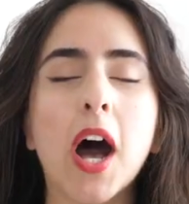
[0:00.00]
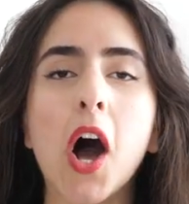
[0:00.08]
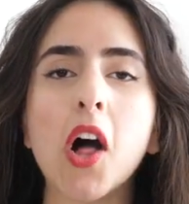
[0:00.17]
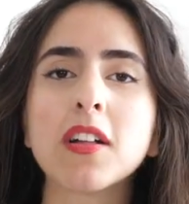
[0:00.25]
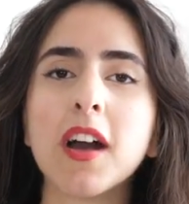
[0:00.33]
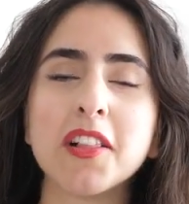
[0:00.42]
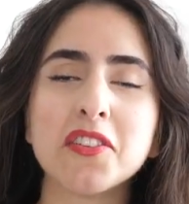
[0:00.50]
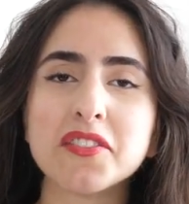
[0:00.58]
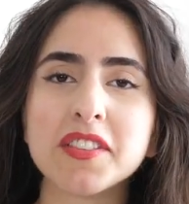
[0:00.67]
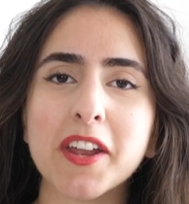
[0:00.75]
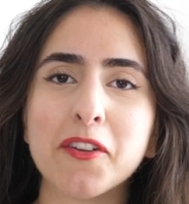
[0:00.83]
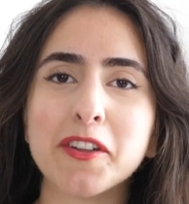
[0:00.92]
all colors
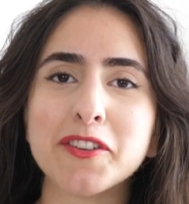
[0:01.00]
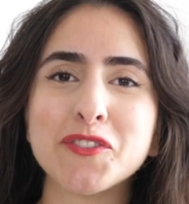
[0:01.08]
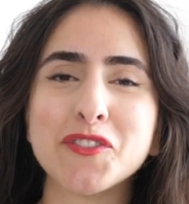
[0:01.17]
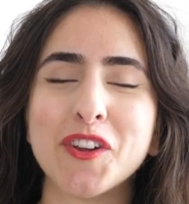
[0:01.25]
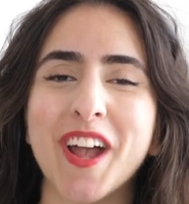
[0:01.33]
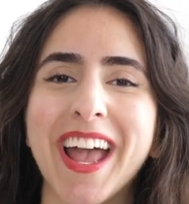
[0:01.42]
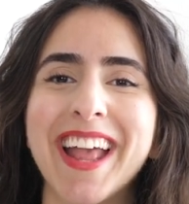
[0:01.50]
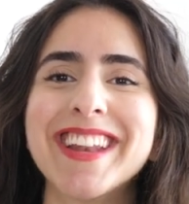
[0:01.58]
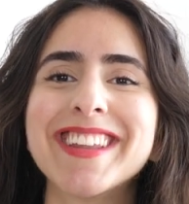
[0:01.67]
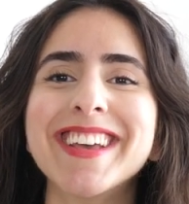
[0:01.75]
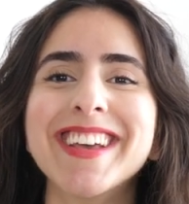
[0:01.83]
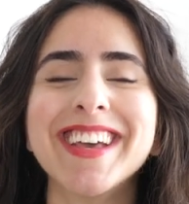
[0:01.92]
that are in
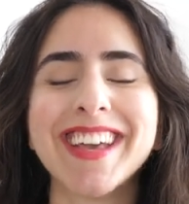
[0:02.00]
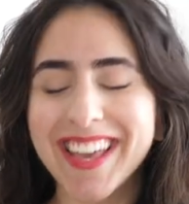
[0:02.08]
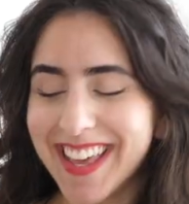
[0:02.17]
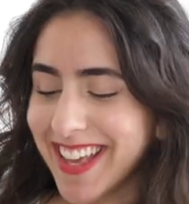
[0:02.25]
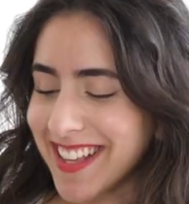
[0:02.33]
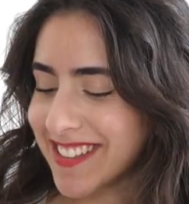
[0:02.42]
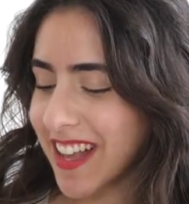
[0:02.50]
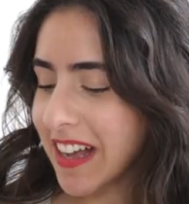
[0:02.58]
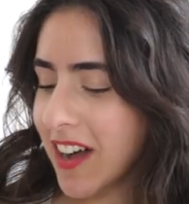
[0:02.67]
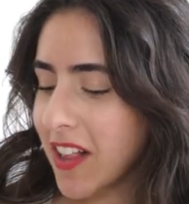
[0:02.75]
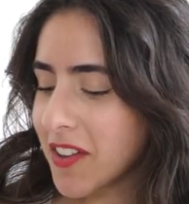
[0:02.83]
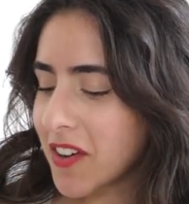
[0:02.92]
trend, is a
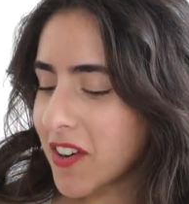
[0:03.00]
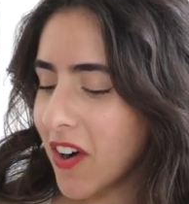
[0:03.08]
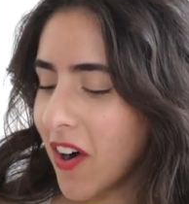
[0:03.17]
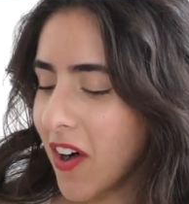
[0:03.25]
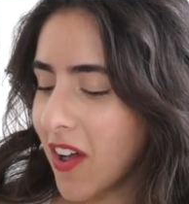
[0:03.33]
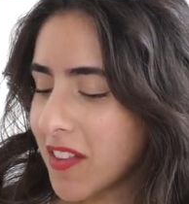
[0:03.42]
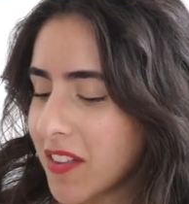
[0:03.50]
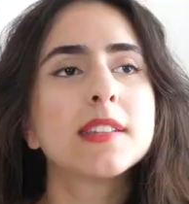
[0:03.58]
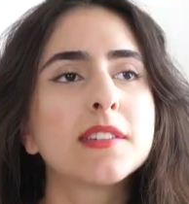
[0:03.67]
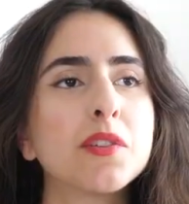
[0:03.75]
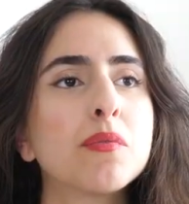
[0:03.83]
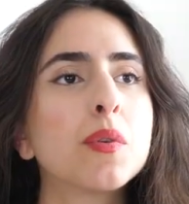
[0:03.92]
color called
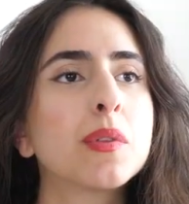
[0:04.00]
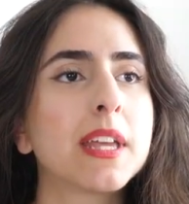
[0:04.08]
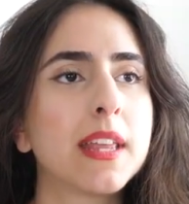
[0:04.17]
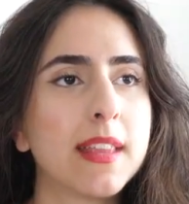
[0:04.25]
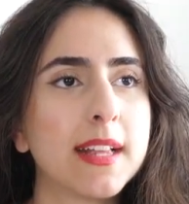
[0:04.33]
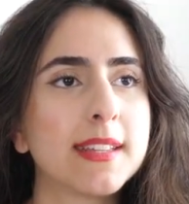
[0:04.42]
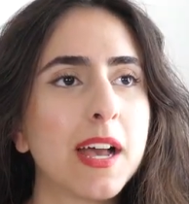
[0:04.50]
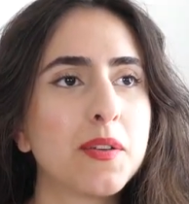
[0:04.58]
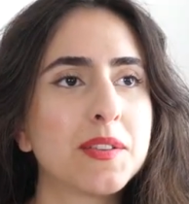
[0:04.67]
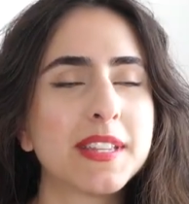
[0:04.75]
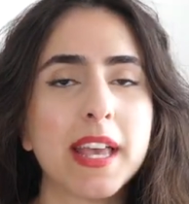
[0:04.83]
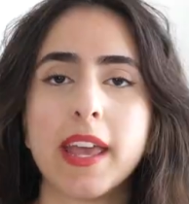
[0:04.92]
cerulean. That's how you
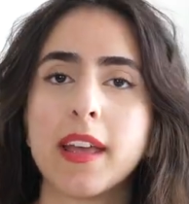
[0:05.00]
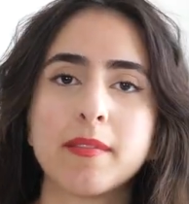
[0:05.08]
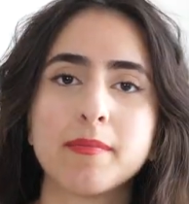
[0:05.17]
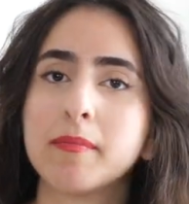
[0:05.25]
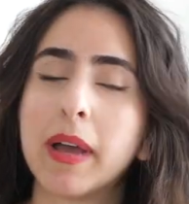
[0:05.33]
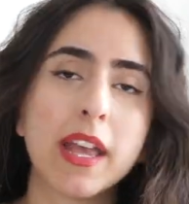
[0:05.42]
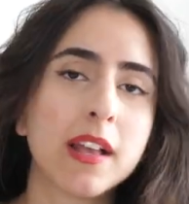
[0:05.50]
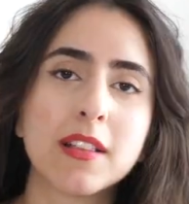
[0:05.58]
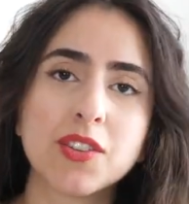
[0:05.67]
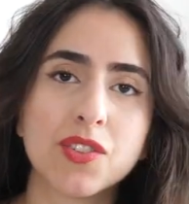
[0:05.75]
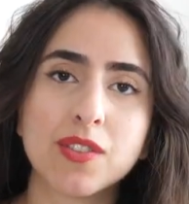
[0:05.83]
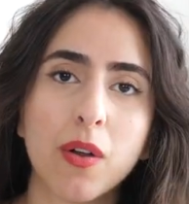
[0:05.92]
say it. My
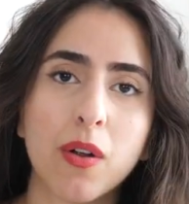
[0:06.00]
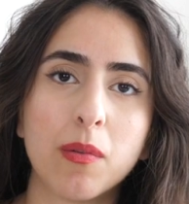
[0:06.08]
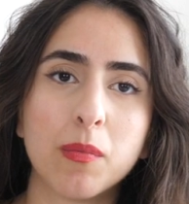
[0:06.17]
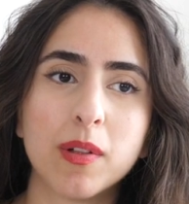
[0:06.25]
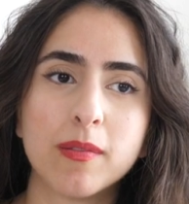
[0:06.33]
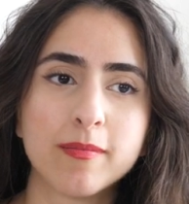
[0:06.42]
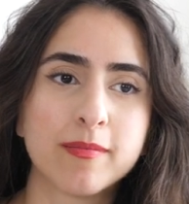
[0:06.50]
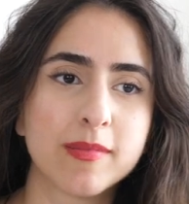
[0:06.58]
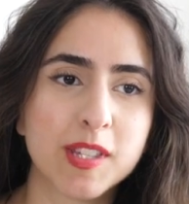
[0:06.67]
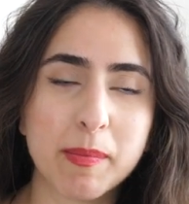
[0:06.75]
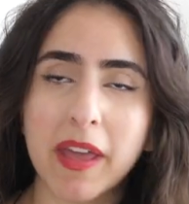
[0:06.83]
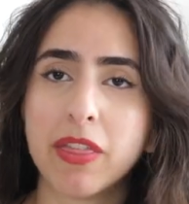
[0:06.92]
English is horrible.
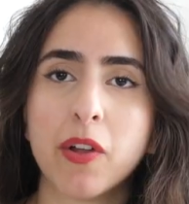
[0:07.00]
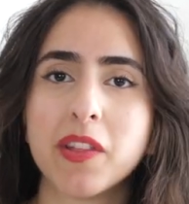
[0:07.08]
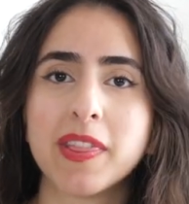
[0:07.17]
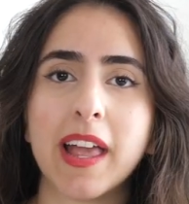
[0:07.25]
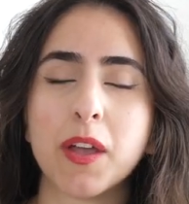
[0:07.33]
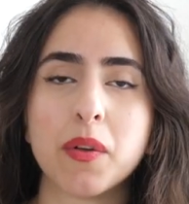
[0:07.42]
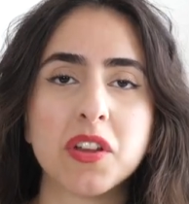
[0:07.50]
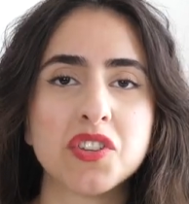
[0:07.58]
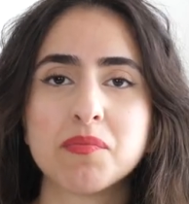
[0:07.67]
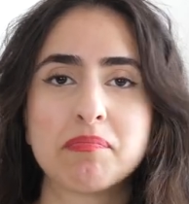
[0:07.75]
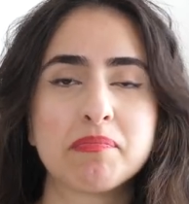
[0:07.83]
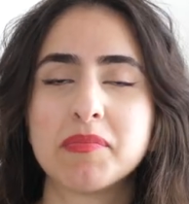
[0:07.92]
It's my third
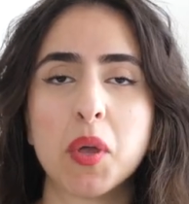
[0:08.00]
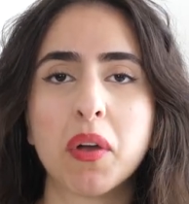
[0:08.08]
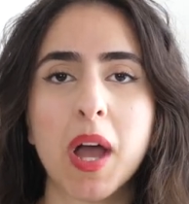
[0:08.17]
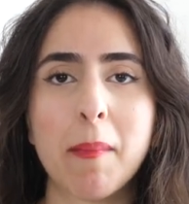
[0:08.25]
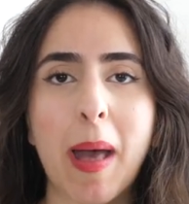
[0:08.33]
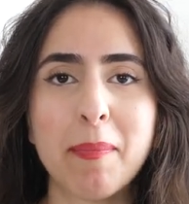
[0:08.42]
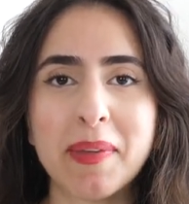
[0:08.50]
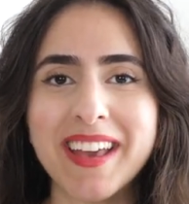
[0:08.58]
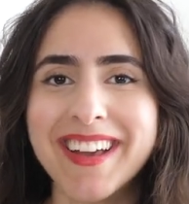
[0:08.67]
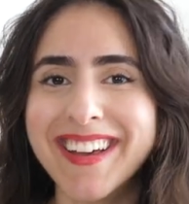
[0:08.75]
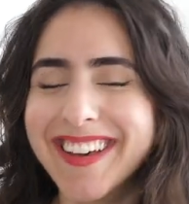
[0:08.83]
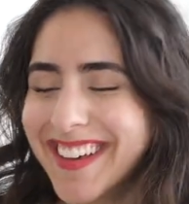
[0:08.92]
language. Don't come at me.